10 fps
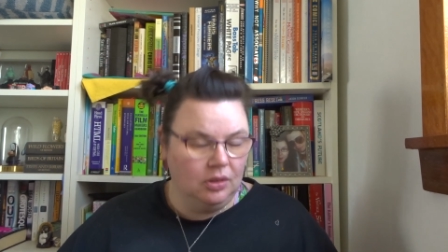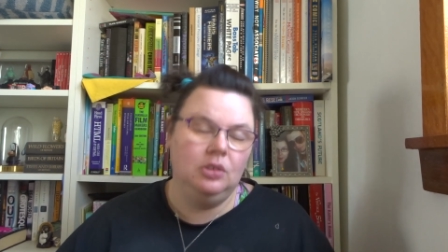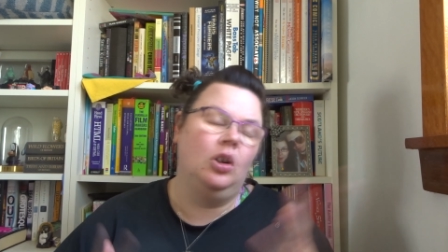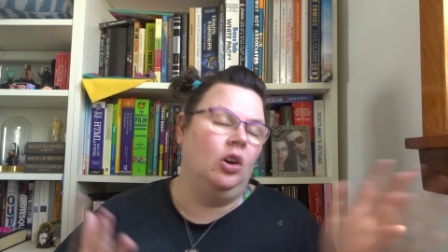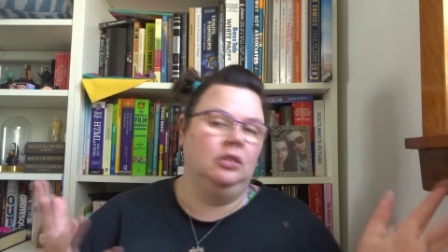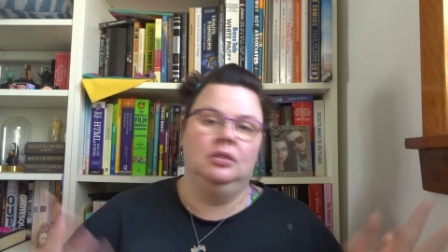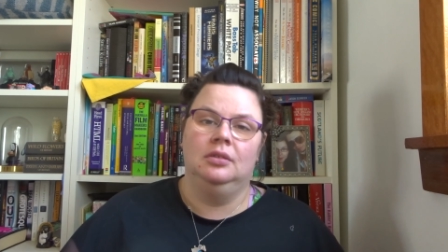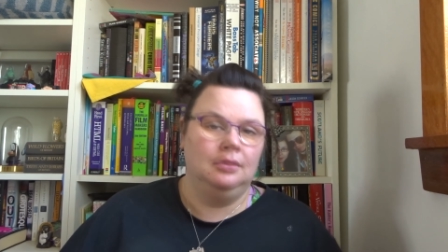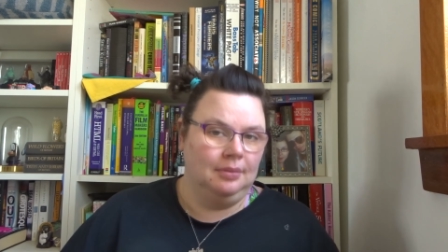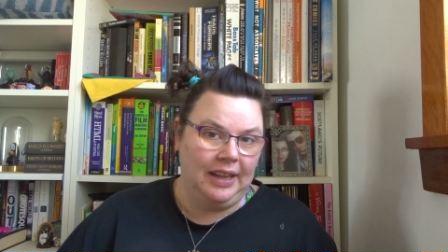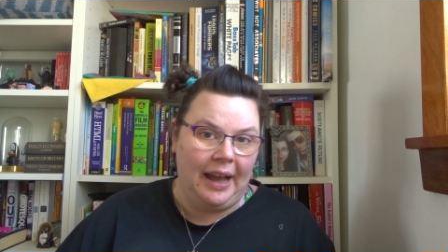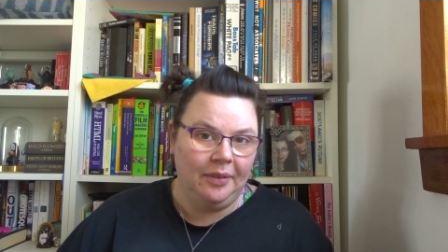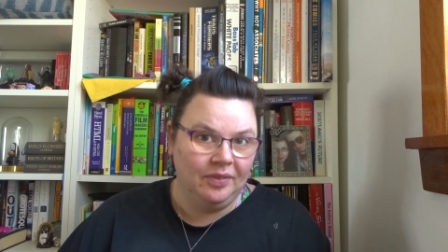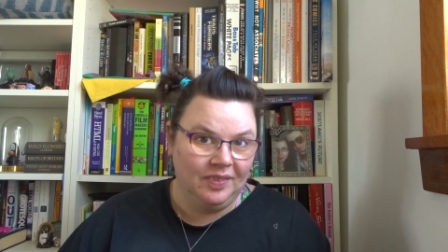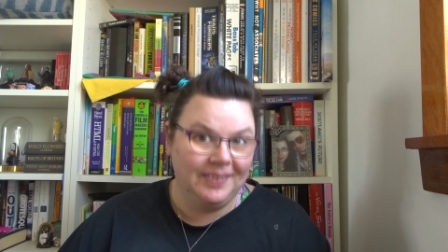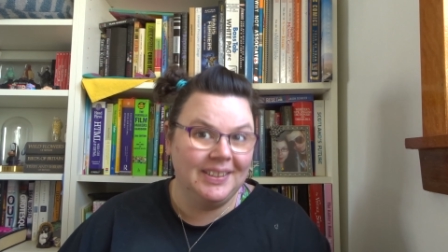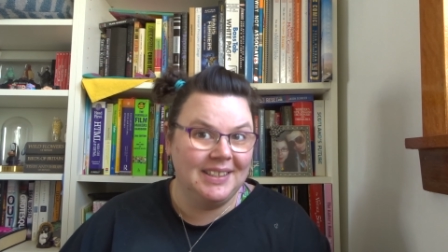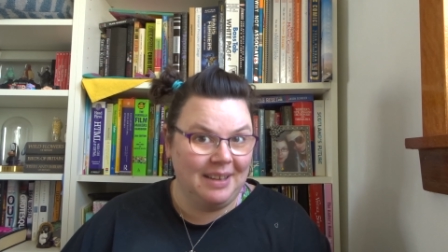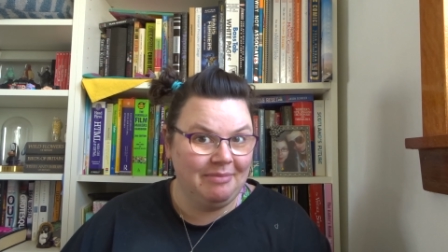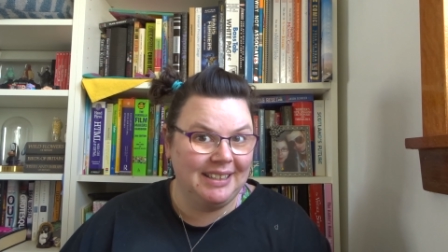gone. Yeah, does
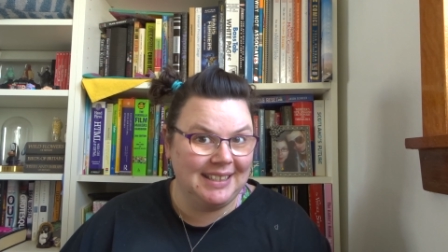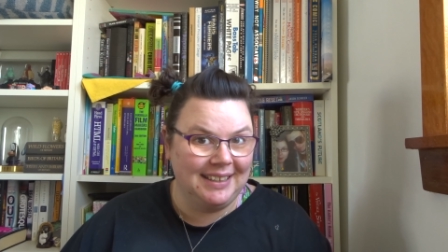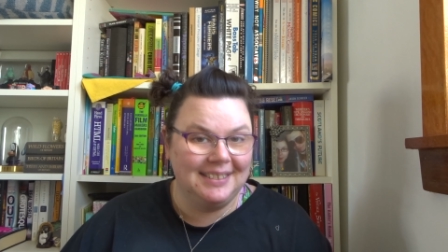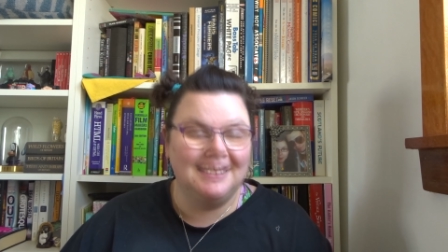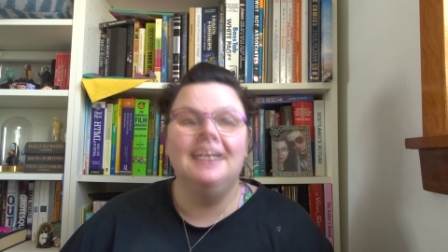that make sense?